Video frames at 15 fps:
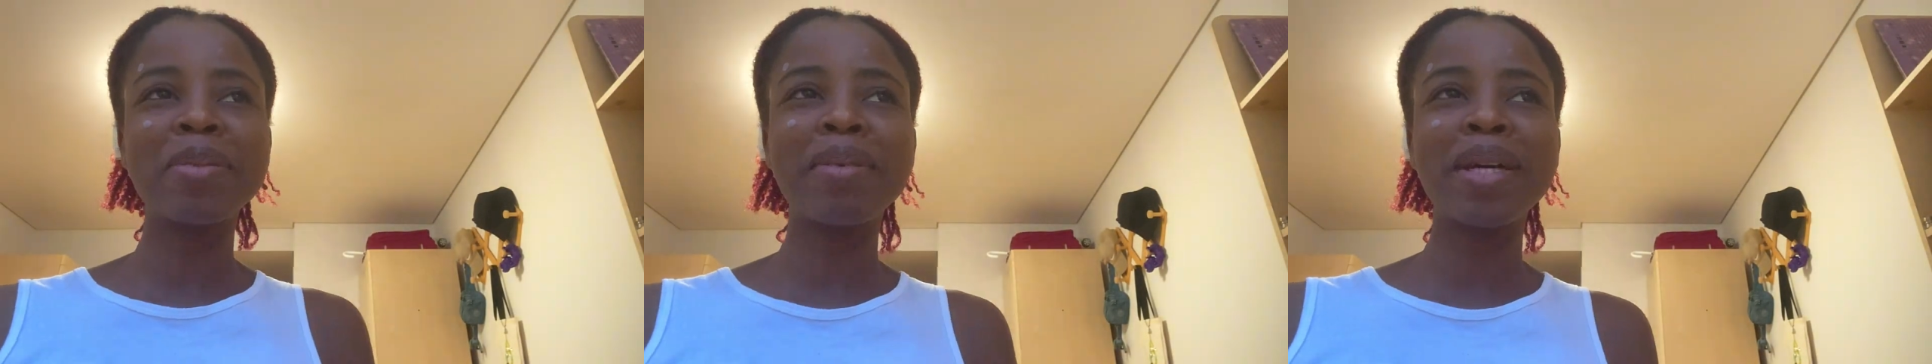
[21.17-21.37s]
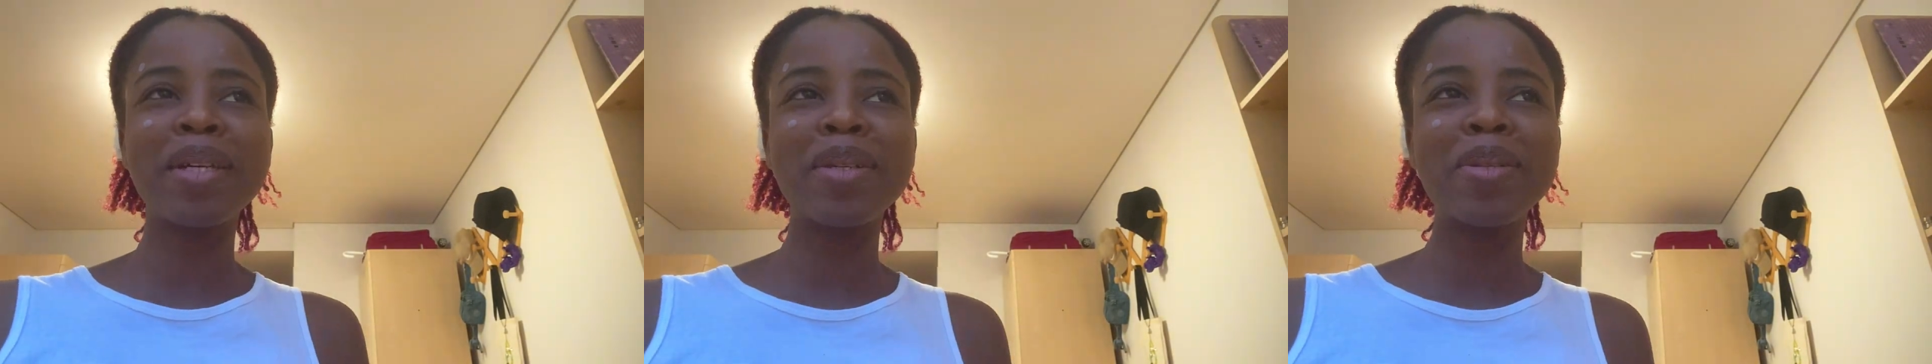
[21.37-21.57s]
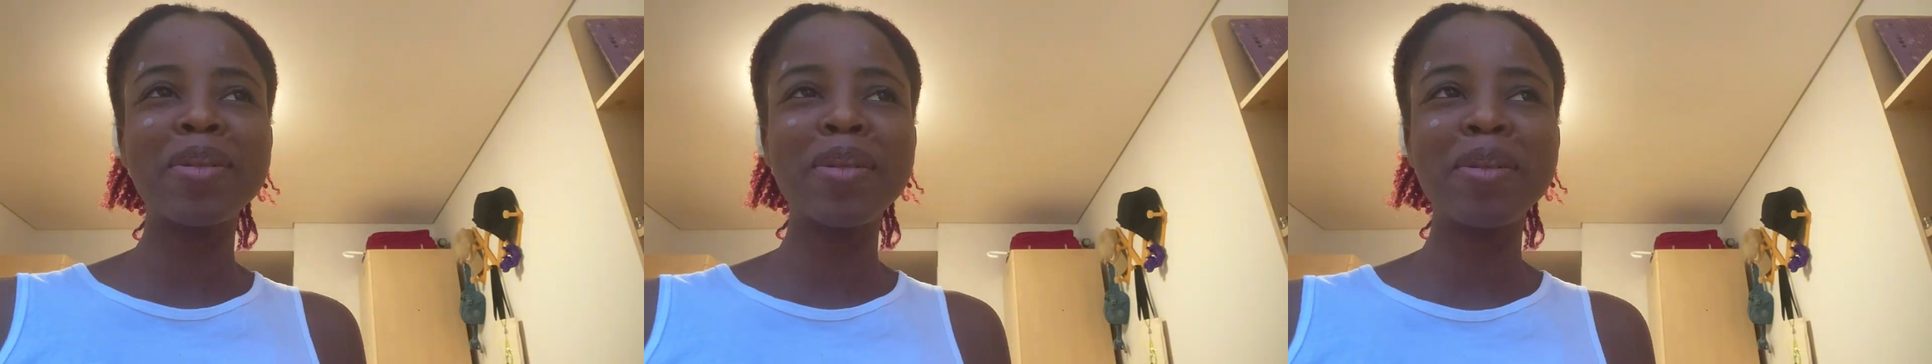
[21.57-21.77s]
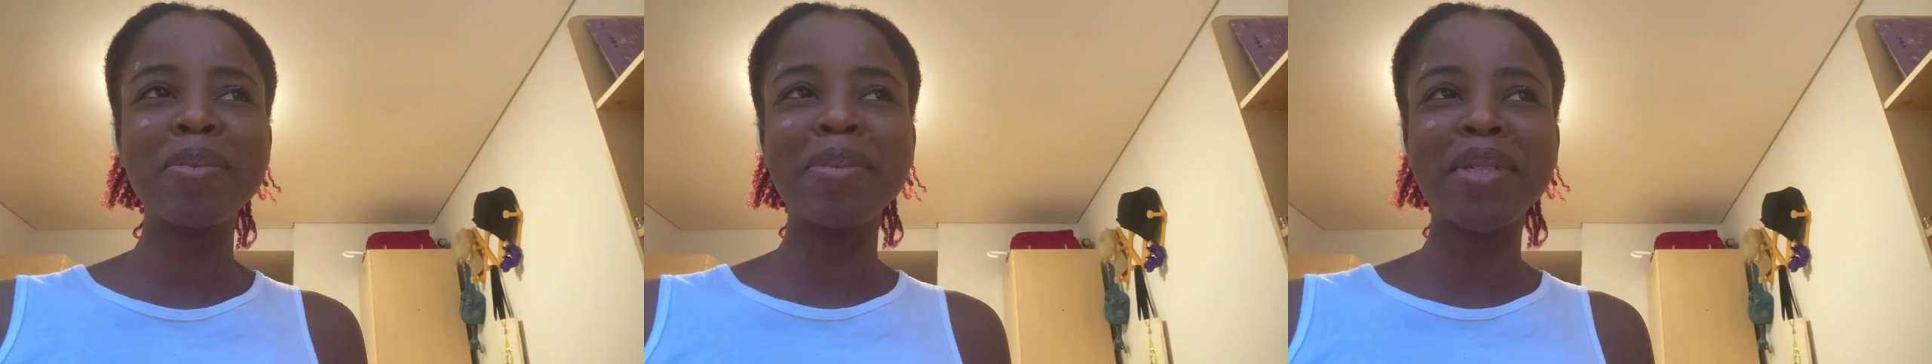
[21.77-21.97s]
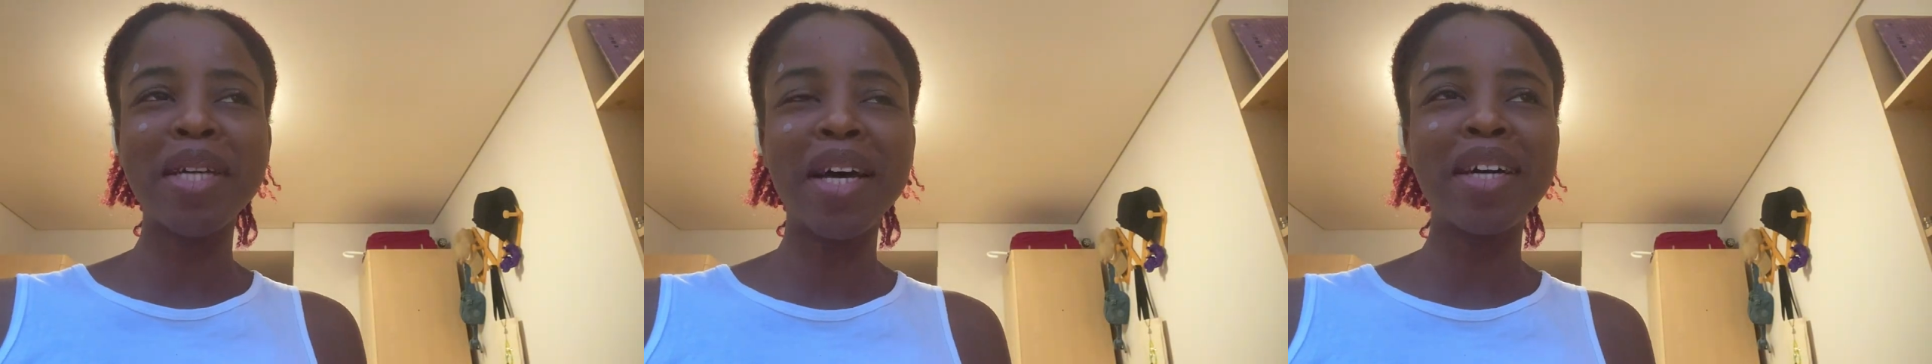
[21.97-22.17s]
my
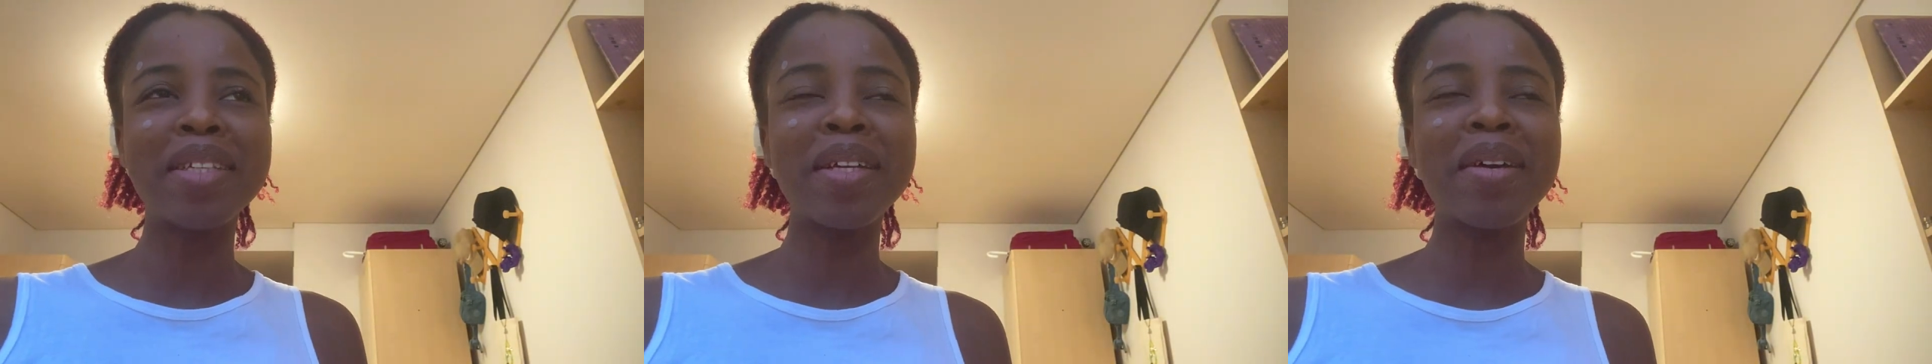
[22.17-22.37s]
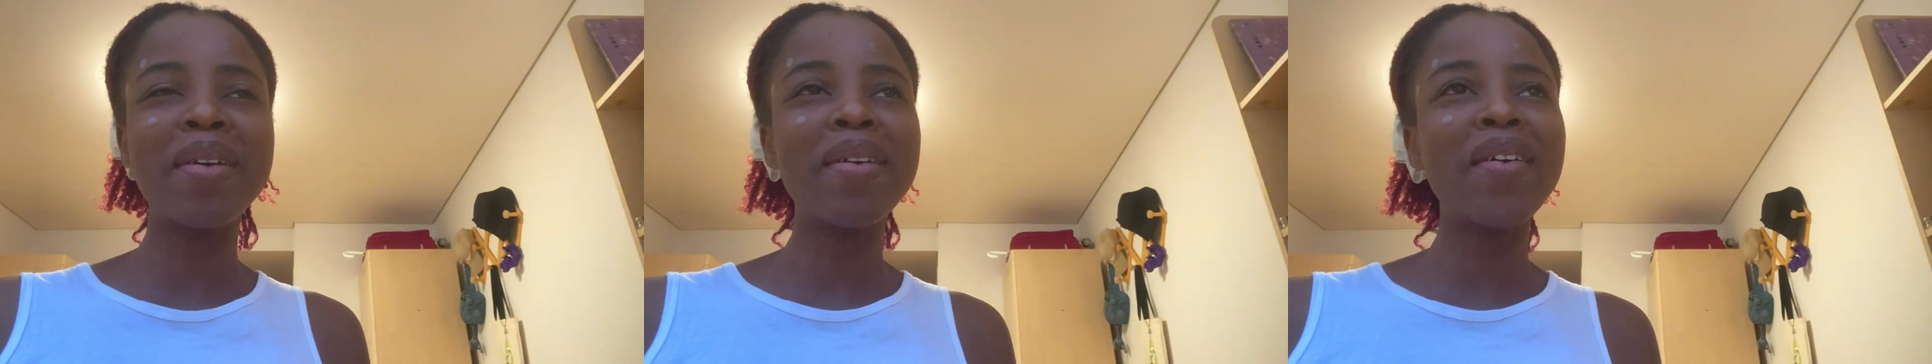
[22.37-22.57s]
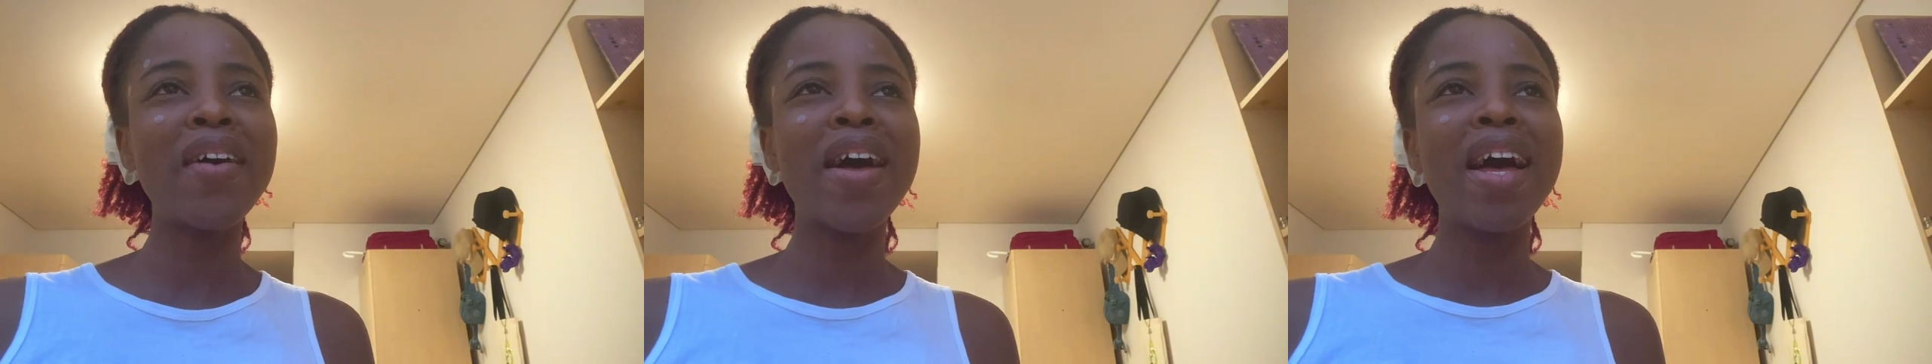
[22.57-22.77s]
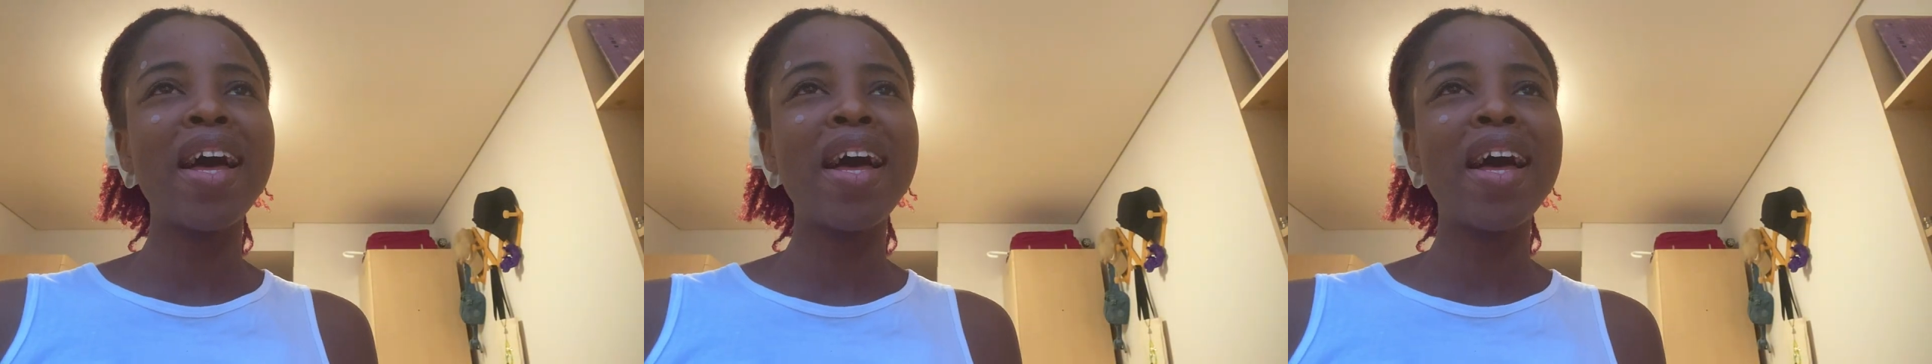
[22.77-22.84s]
YouTube channel.